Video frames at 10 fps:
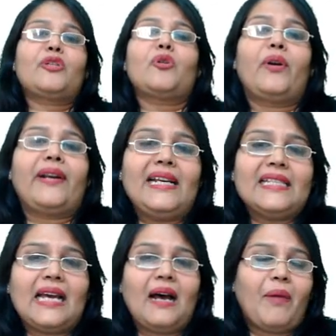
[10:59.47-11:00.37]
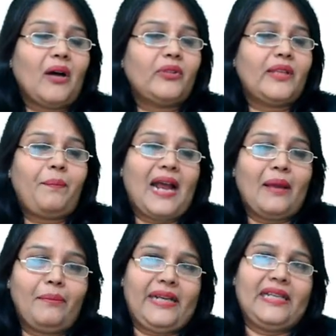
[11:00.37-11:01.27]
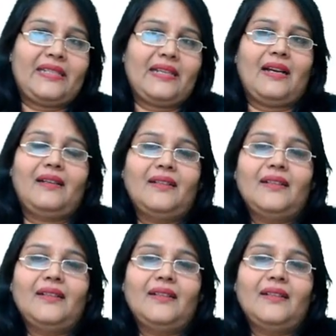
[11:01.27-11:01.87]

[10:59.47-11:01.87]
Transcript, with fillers: stories about the Prime Minister.